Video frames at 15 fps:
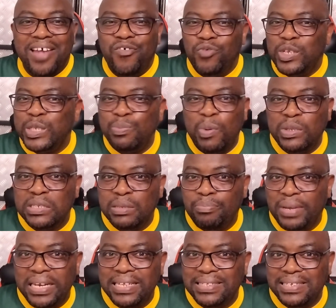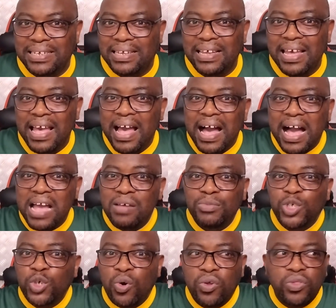and responsibility. I am
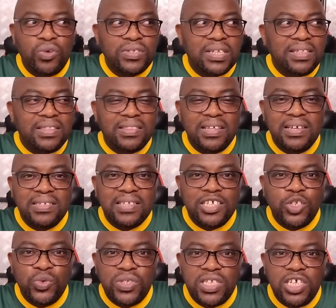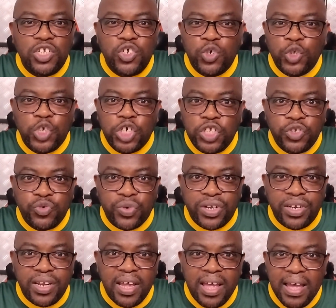sure those are the things that you teach your
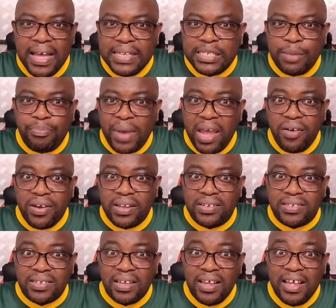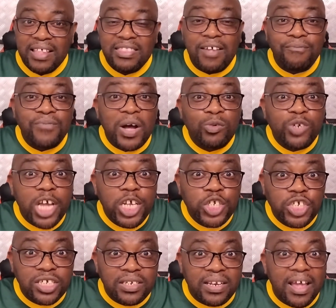children as a parent, the
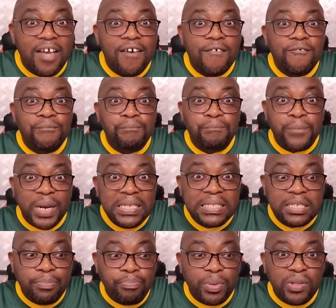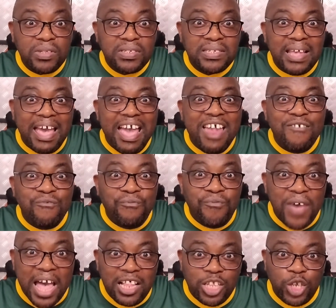foundation, principles and
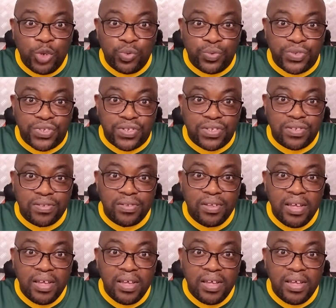values.